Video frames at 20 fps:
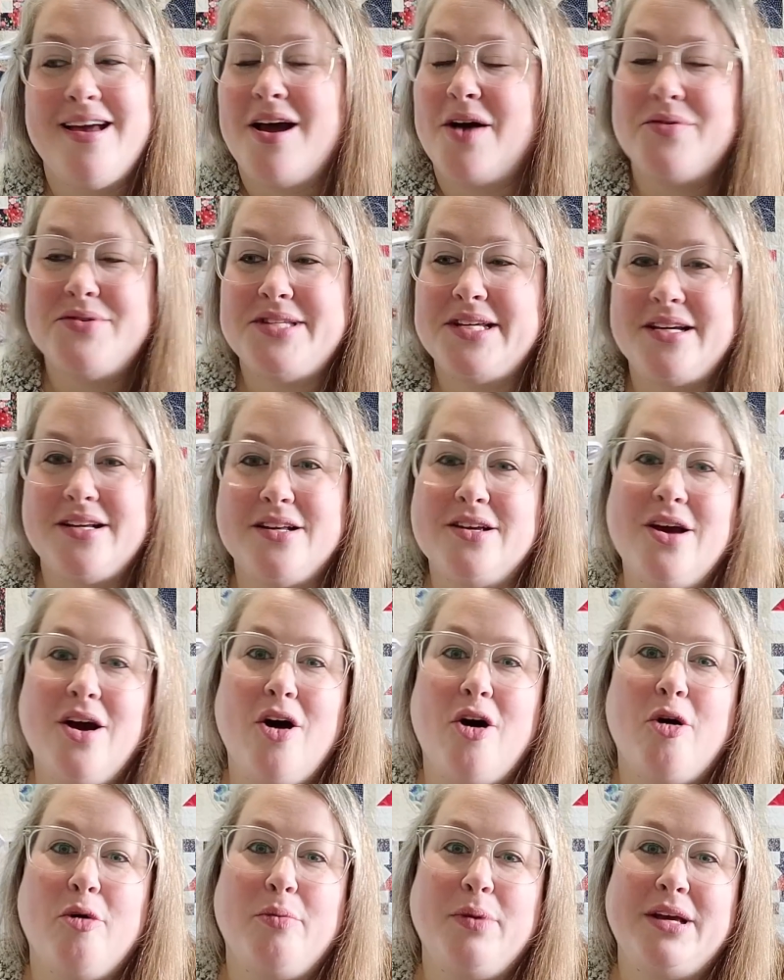I wasn't gonna
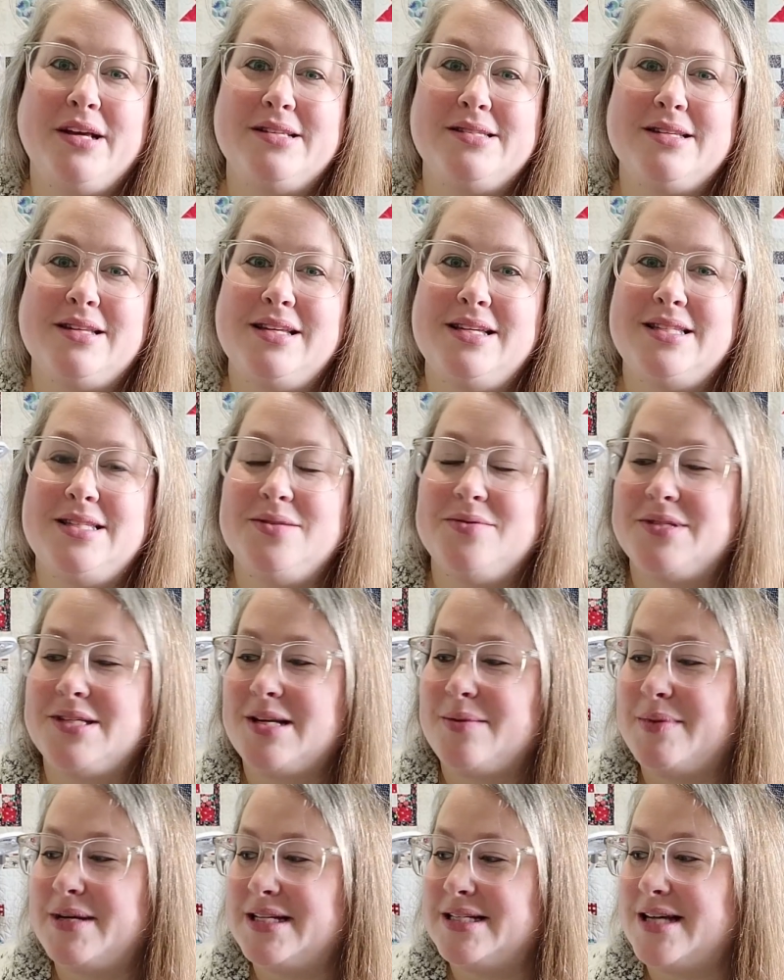go because Alicia was
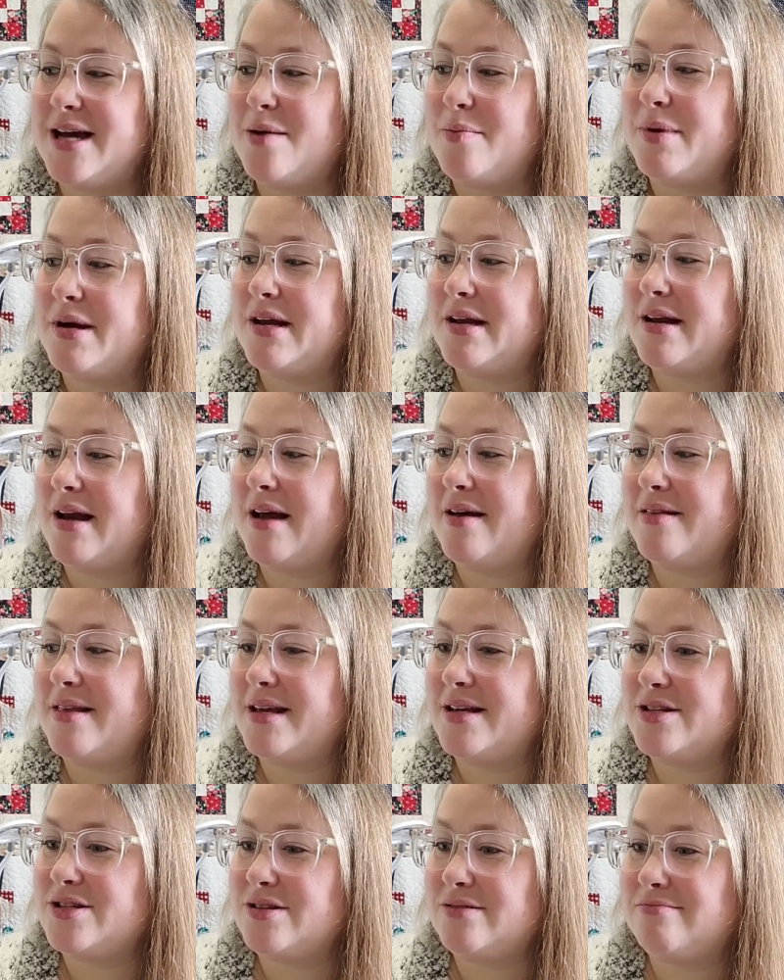gonna be in town, but now
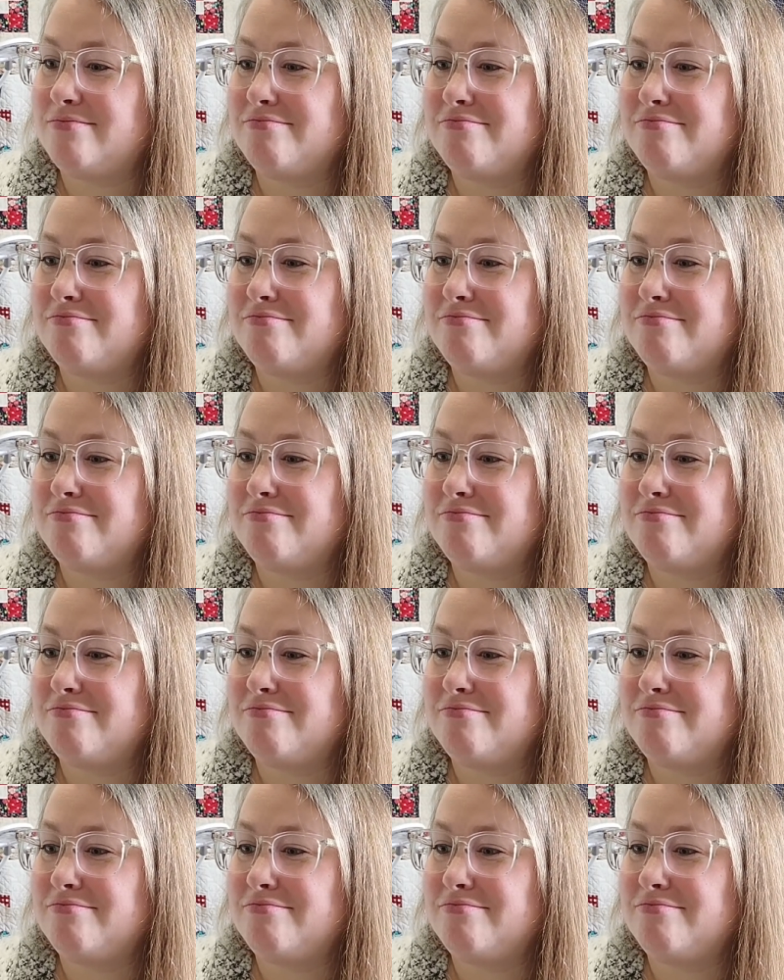that